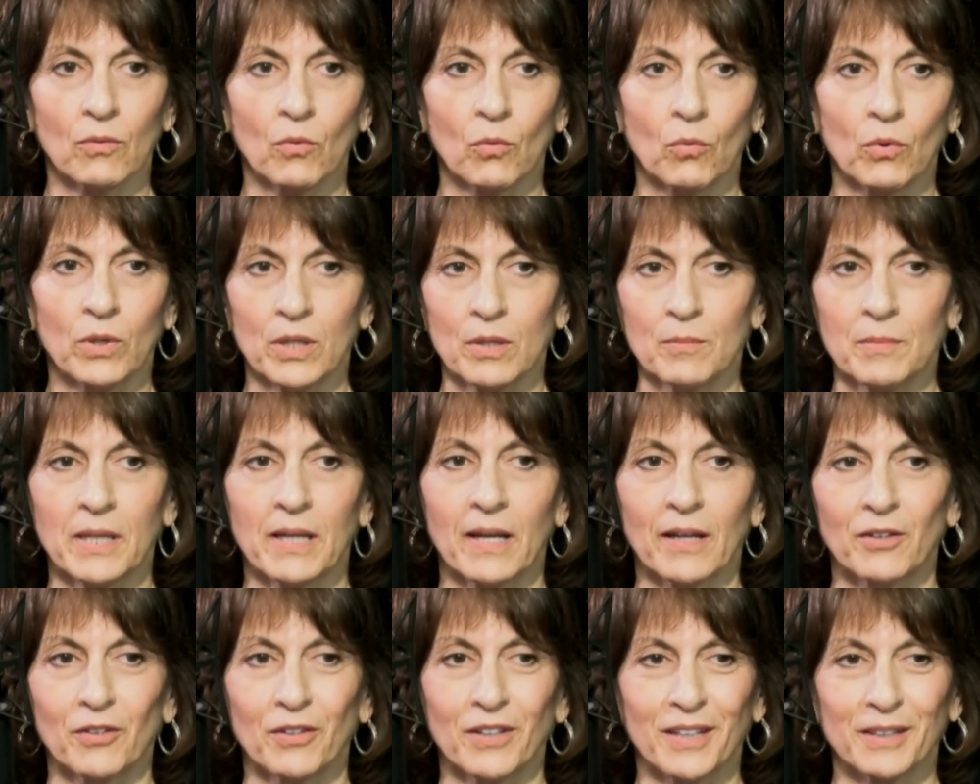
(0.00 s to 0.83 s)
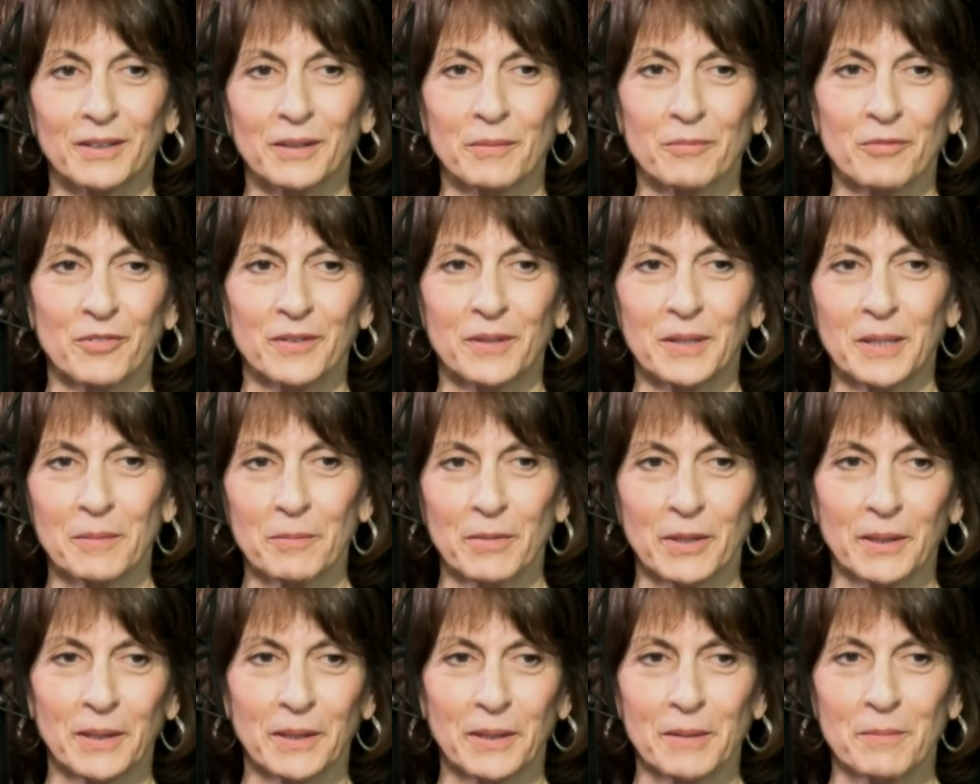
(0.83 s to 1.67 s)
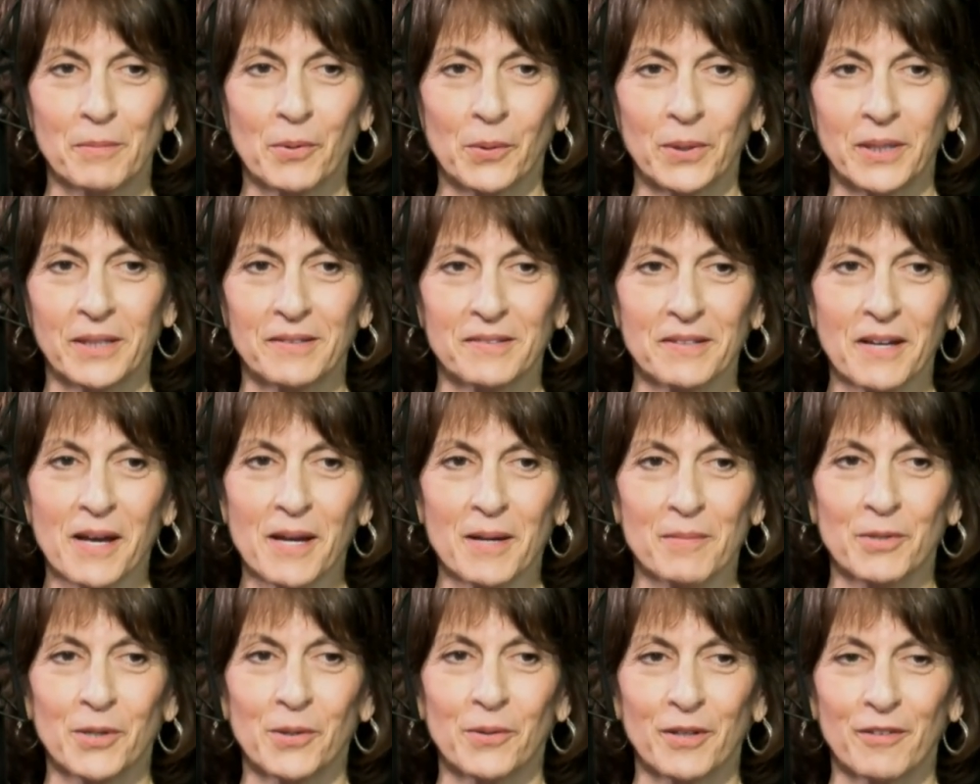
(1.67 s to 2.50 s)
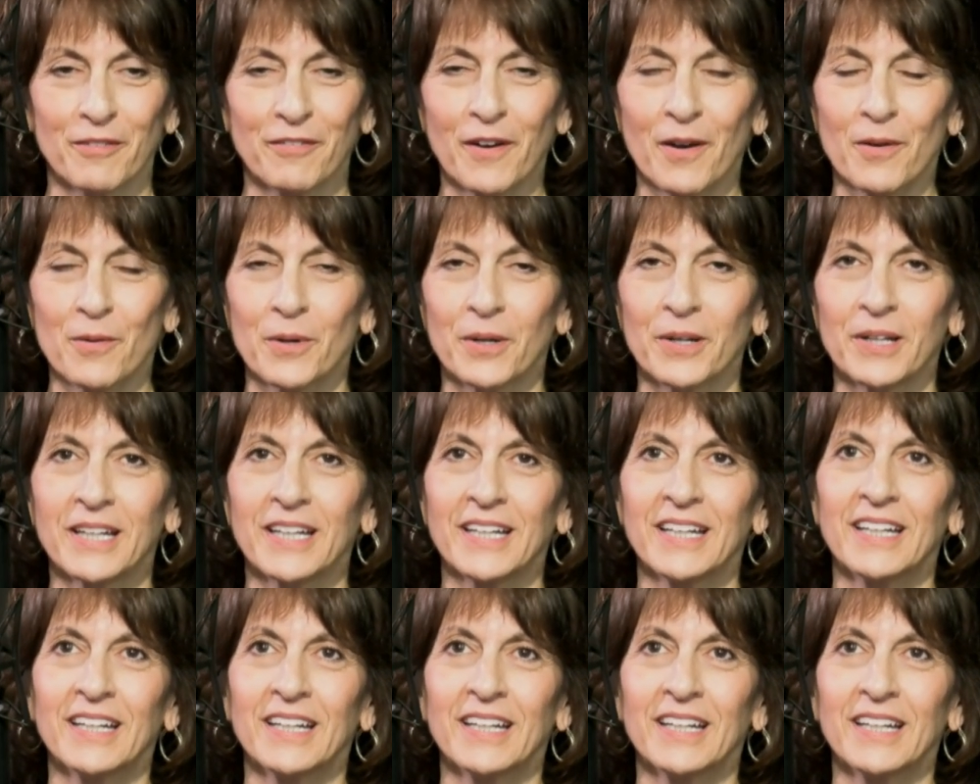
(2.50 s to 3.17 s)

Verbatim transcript: what do you mean I could get lymphedema at any point in time going forward?